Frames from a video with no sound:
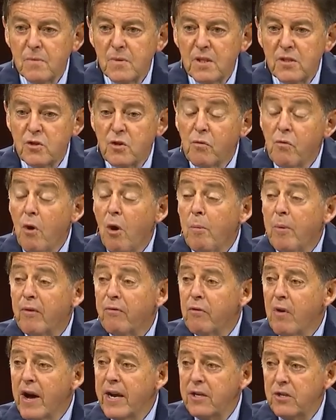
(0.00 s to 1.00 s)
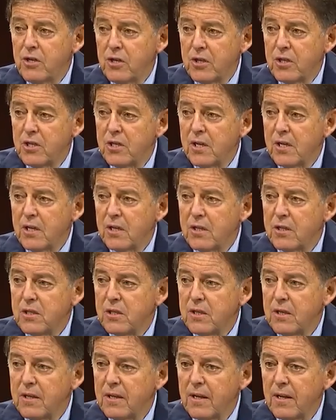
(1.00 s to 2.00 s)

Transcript: It's a robe of righteousness.